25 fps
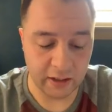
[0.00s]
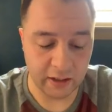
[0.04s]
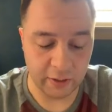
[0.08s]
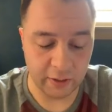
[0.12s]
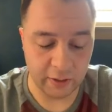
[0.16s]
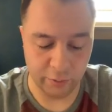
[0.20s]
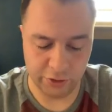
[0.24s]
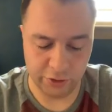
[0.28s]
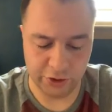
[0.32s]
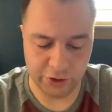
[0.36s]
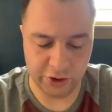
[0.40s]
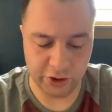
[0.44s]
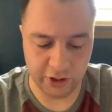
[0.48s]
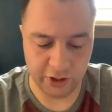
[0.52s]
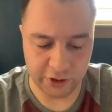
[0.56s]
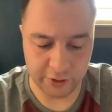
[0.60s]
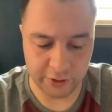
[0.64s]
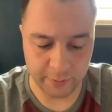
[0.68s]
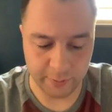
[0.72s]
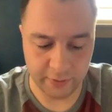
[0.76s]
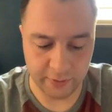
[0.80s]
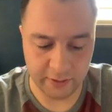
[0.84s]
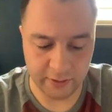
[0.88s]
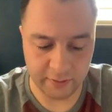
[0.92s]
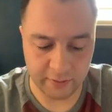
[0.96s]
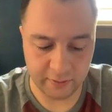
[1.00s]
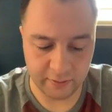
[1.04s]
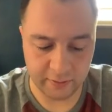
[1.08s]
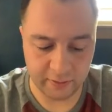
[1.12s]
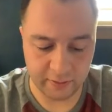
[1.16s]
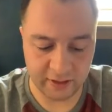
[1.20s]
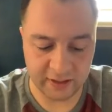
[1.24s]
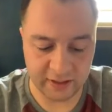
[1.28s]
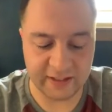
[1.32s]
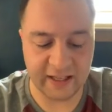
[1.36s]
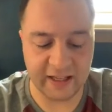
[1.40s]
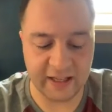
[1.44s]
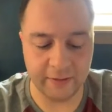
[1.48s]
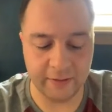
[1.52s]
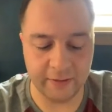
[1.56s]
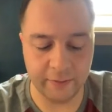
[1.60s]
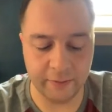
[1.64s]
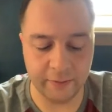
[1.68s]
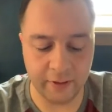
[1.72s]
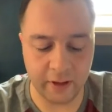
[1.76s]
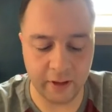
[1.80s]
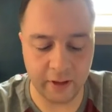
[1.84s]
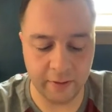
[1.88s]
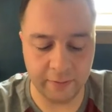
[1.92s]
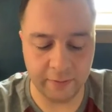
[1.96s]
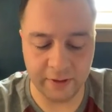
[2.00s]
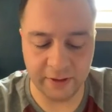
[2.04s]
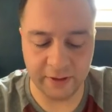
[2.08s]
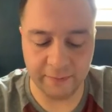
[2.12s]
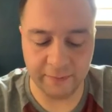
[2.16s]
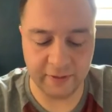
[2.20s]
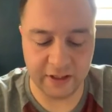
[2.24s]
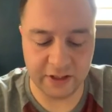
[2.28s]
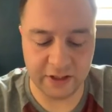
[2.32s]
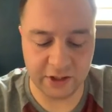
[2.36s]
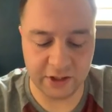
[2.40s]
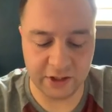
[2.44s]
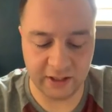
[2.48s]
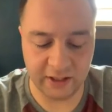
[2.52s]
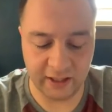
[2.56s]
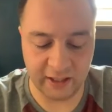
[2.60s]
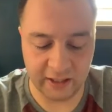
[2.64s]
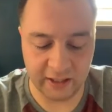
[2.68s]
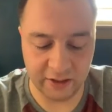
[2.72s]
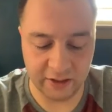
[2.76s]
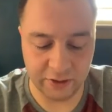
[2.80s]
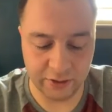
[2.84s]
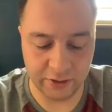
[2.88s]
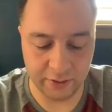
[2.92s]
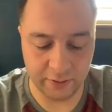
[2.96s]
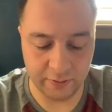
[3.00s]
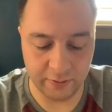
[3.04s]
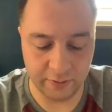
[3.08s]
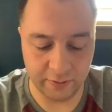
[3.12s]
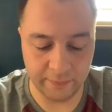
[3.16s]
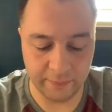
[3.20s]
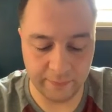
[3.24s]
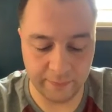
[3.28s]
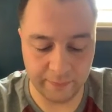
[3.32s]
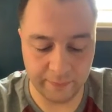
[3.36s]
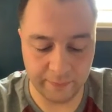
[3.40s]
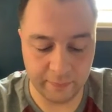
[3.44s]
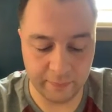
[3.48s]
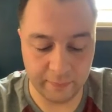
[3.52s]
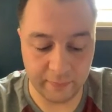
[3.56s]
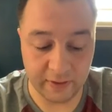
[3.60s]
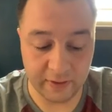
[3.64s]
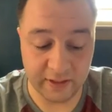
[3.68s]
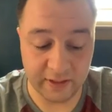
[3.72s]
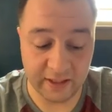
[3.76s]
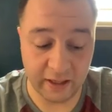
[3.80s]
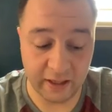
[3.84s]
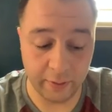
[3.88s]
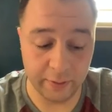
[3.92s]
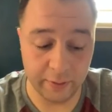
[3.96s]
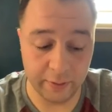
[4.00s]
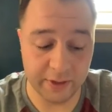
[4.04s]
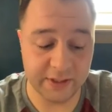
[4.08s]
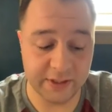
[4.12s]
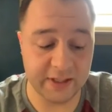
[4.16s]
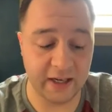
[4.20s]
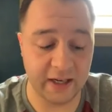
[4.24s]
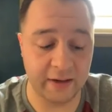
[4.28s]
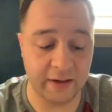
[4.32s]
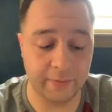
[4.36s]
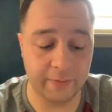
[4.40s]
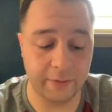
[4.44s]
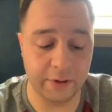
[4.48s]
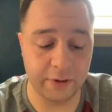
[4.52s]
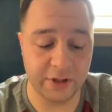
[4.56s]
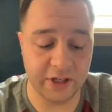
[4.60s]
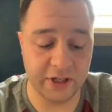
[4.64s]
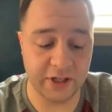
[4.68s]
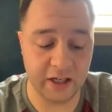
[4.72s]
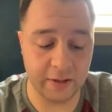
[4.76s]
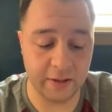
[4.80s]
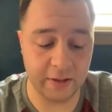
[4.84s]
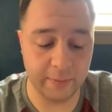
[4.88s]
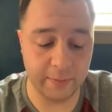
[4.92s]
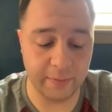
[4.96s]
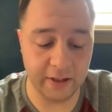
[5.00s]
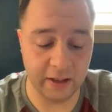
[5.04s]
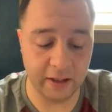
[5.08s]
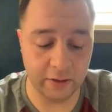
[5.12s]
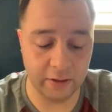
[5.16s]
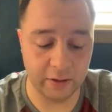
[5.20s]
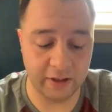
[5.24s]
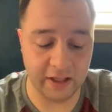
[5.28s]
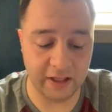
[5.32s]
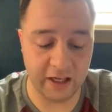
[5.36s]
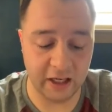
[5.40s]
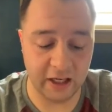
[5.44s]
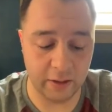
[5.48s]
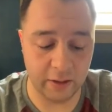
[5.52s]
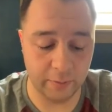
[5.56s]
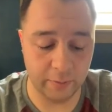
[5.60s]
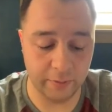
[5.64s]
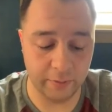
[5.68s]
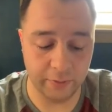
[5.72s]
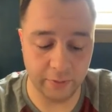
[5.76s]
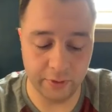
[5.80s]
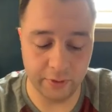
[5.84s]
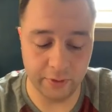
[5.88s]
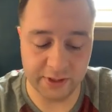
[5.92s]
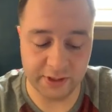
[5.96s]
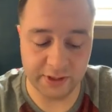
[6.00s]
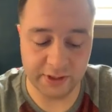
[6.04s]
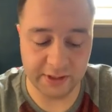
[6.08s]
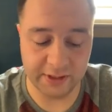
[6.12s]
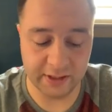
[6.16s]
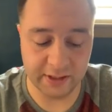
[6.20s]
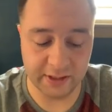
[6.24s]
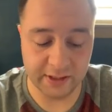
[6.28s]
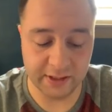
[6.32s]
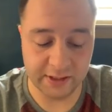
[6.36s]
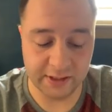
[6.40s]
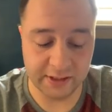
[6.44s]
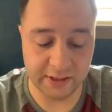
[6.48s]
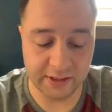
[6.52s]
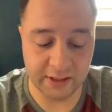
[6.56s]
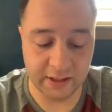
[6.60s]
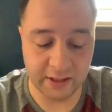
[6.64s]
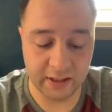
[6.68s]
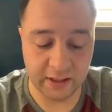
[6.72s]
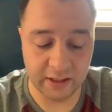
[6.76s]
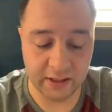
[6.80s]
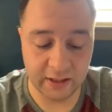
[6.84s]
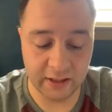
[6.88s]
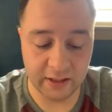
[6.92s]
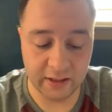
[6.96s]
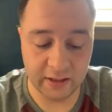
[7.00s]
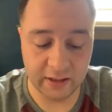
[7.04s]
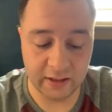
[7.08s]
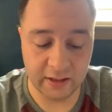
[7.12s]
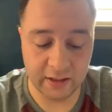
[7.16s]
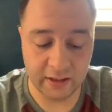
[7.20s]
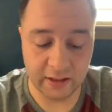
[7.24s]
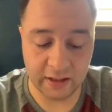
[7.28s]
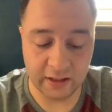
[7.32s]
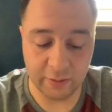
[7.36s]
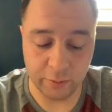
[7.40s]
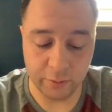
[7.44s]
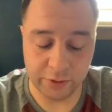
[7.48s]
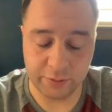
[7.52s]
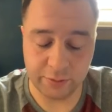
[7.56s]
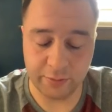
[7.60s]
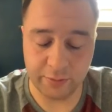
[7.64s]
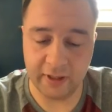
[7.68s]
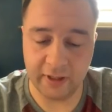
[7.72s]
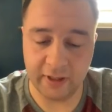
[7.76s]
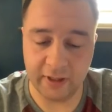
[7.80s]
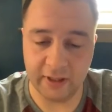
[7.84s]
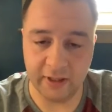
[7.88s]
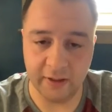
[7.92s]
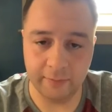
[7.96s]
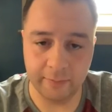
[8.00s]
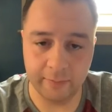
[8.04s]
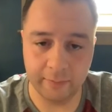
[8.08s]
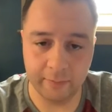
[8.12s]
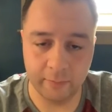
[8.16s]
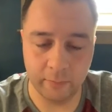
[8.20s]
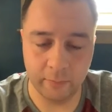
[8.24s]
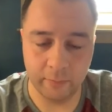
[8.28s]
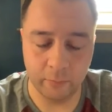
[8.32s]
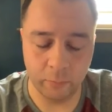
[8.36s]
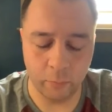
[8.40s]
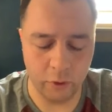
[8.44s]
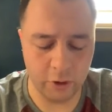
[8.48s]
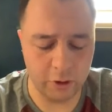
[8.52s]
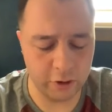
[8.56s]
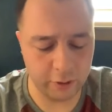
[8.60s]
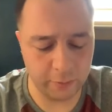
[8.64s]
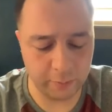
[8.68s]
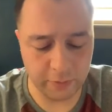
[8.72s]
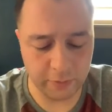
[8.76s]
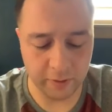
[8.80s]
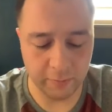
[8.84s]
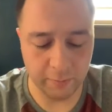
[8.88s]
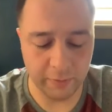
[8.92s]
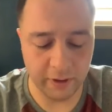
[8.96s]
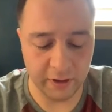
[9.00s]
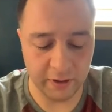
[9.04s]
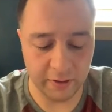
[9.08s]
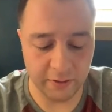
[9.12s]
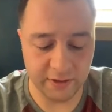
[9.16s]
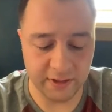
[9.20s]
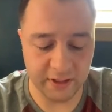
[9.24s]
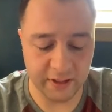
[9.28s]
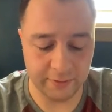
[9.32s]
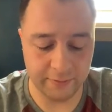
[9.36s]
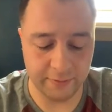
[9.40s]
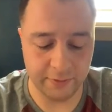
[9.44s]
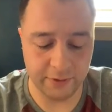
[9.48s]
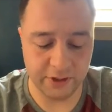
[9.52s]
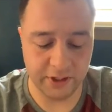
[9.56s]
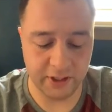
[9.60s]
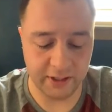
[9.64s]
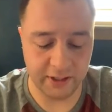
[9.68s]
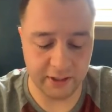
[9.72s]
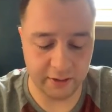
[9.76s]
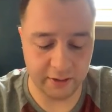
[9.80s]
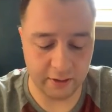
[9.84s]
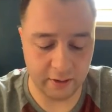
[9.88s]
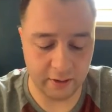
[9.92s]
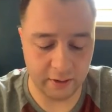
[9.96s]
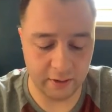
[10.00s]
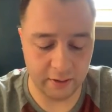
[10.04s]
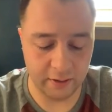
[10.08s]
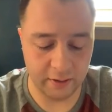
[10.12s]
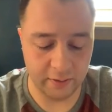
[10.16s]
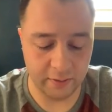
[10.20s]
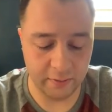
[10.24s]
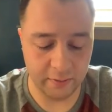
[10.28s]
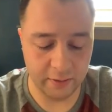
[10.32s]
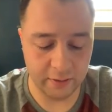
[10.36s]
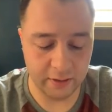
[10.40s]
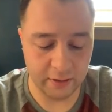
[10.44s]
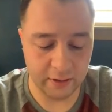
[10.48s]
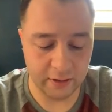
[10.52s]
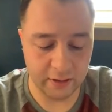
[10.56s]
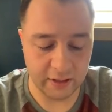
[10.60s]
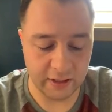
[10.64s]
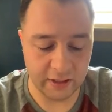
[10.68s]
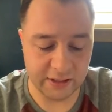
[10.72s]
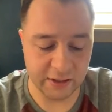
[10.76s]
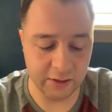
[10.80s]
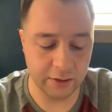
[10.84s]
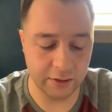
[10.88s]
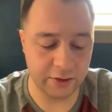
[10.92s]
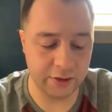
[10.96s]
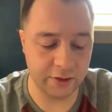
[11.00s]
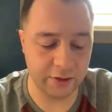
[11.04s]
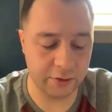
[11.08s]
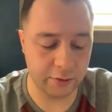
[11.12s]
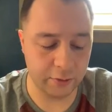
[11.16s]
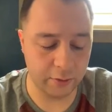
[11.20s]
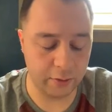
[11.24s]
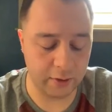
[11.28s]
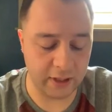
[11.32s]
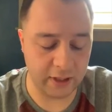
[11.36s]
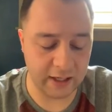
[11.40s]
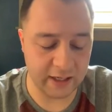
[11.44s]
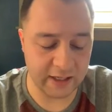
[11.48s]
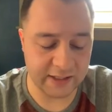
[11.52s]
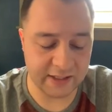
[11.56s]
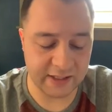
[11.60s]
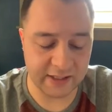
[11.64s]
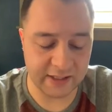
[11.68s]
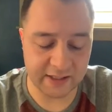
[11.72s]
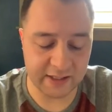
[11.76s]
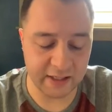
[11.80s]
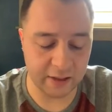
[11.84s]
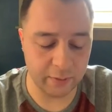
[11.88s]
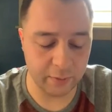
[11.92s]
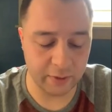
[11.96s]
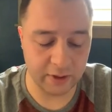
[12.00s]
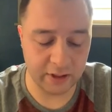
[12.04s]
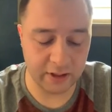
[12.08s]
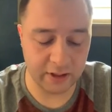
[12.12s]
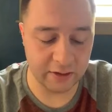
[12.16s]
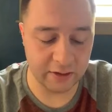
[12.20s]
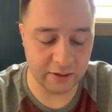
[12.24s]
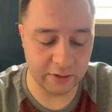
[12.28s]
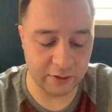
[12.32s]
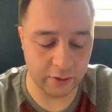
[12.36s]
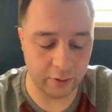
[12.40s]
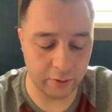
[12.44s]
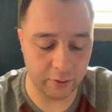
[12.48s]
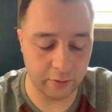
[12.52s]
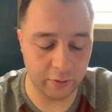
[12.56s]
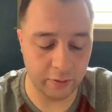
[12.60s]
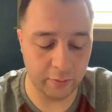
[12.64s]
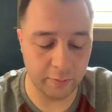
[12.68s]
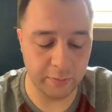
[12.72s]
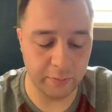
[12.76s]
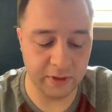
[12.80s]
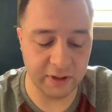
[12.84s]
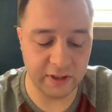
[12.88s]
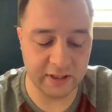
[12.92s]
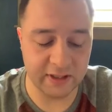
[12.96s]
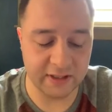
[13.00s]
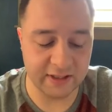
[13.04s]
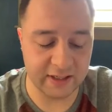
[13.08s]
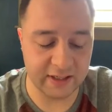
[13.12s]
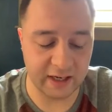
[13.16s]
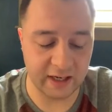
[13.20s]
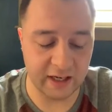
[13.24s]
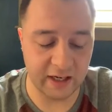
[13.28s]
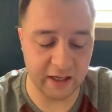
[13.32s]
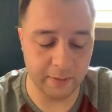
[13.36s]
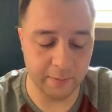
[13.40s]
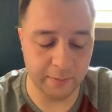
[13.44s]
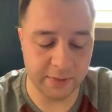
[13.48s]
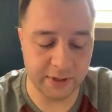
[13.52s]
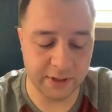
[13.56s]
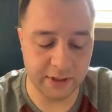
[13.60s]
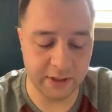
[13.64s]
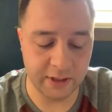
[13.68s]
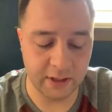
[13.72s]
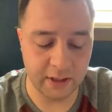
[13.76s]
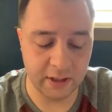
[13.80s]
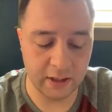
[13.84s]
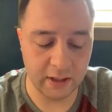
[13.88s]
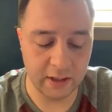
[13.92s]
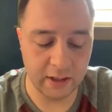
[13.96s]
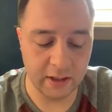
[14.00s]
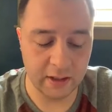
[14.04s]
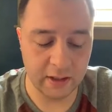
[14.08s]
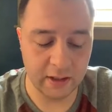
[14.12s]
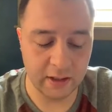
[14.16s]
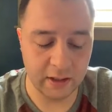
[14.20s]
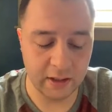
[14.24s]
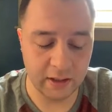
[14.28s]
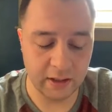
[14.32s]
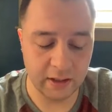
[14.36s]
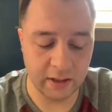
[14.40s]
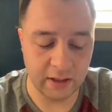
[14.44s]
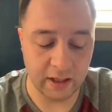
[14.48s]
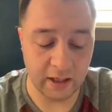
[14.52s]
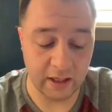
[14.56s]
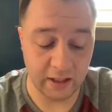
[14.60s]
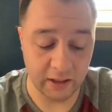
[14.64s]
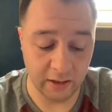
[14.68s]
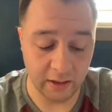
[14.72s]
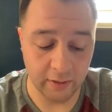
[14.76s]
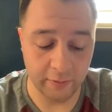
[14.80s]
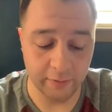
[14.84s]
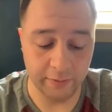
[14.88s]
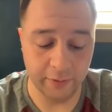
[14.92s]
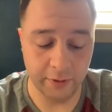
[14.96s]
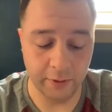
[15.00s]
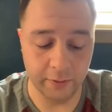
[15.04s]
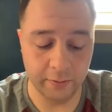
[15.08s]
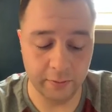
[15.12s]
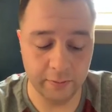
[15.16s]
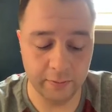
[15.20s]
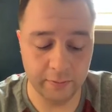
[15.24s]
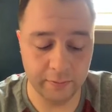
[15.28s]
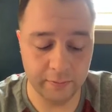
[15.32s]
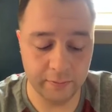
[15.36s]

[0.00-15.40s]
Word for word: It was judgment, like that of an avenging angel. And now it is time for Johnny to be held accountable for his sins. He was ready. What could be a better death for Johnny Carlo? As he looked into her eyes, he said had told her a million times. I love you.